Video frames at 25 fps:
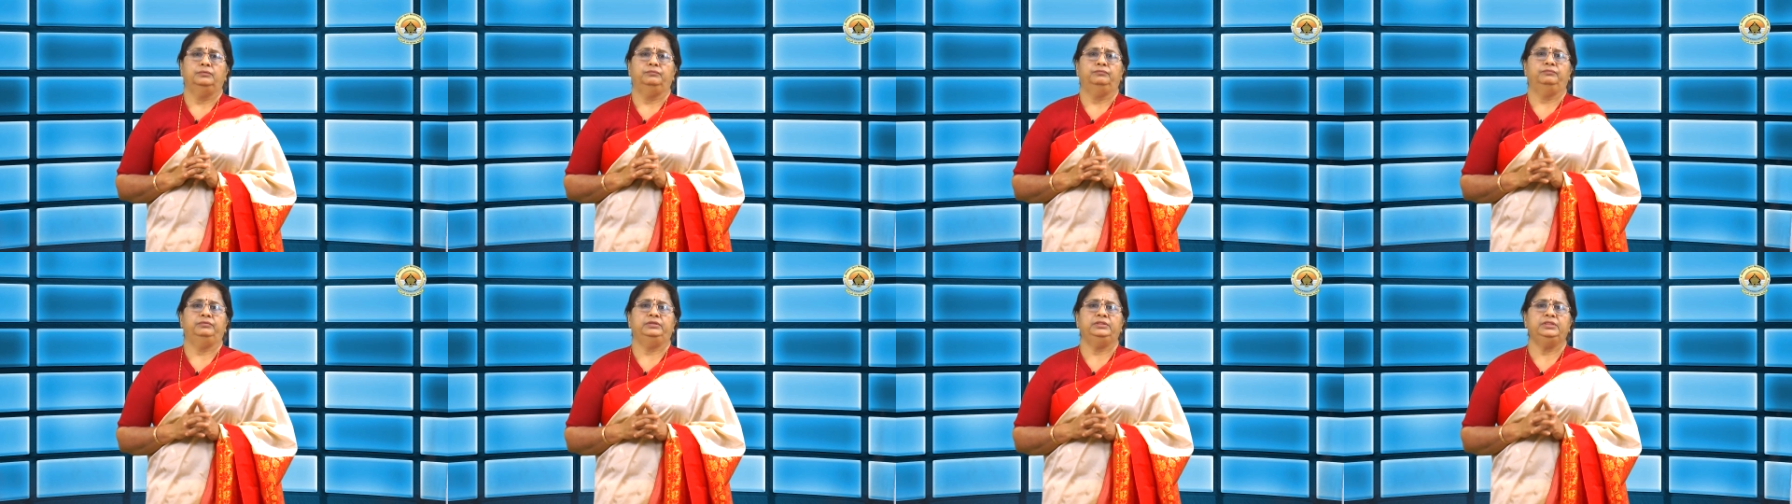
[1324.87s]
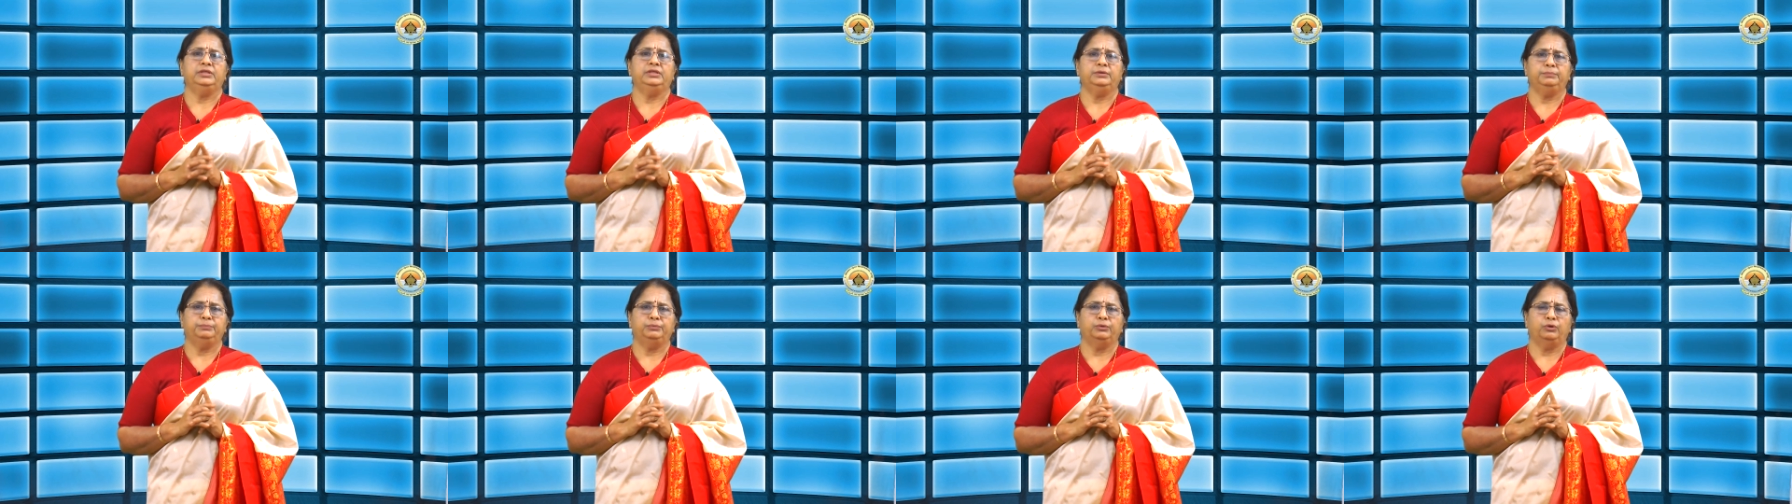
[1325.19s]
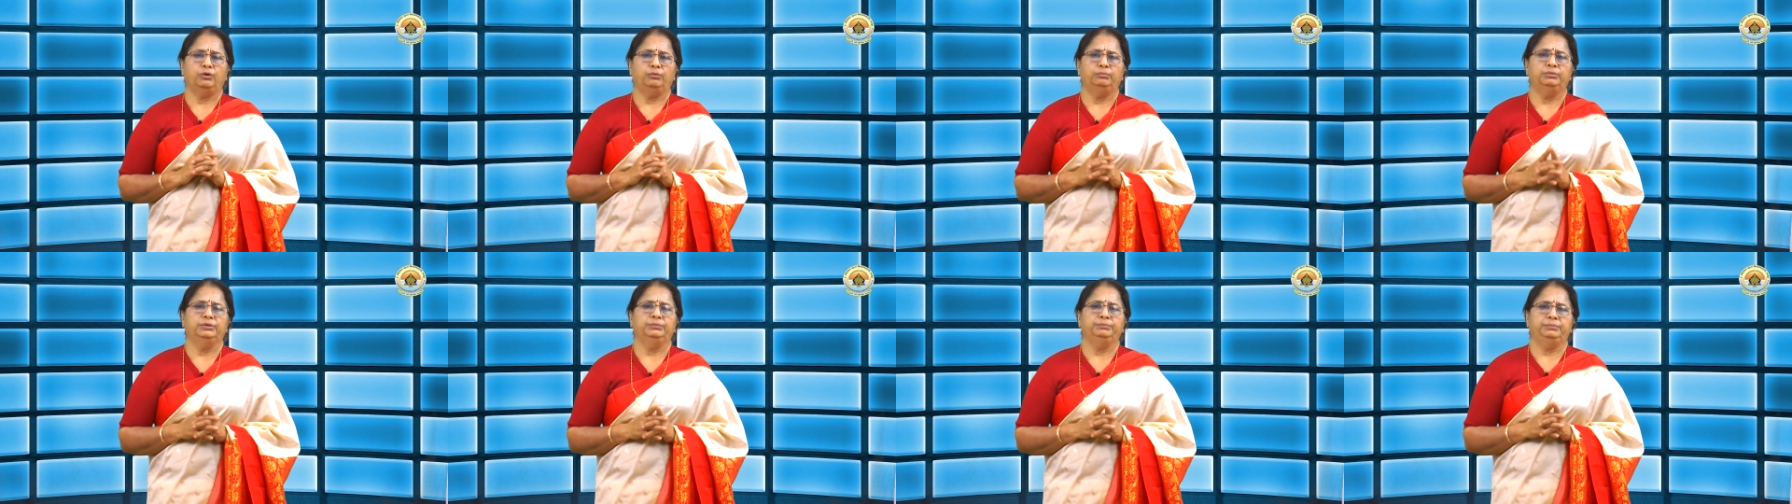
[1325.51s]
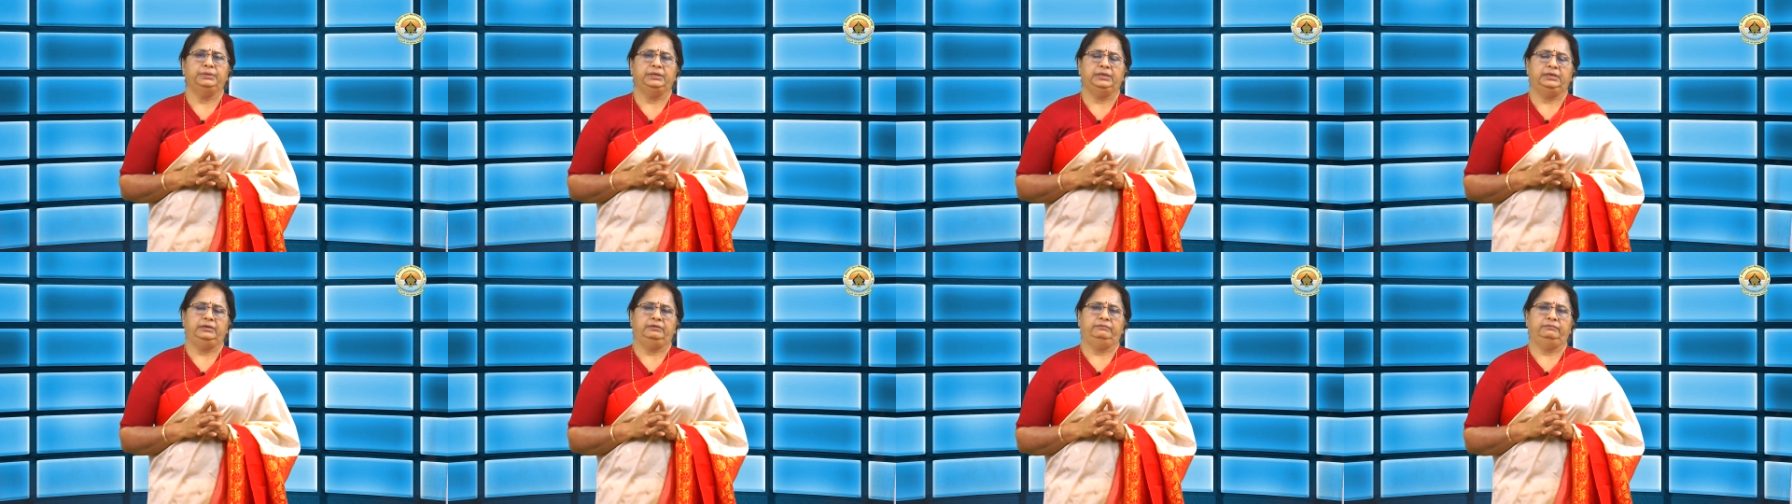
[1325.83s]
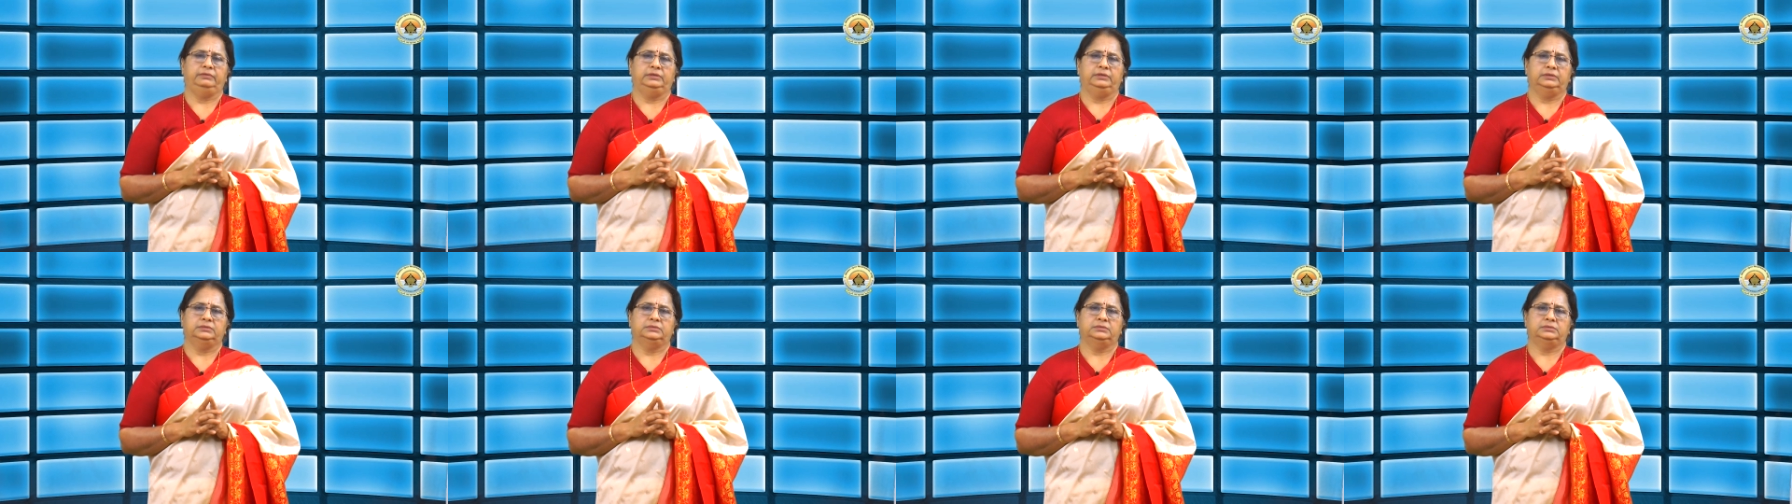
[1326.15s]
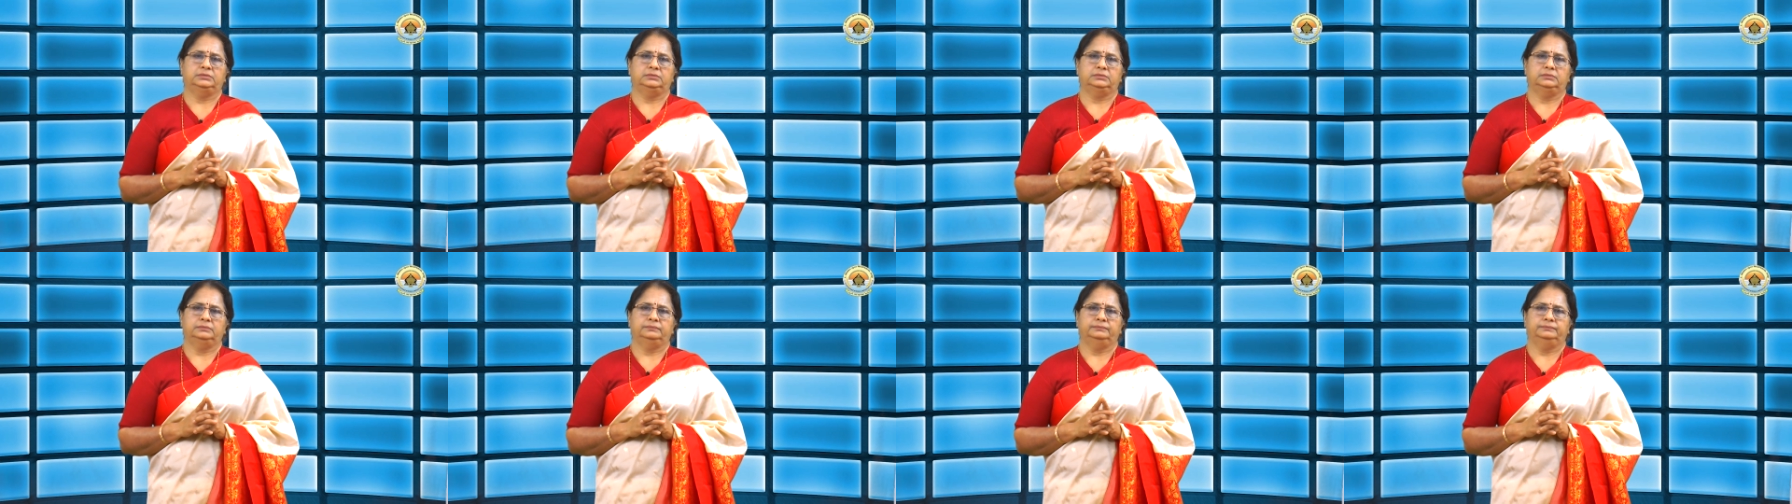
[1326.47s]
with the problem behaviors,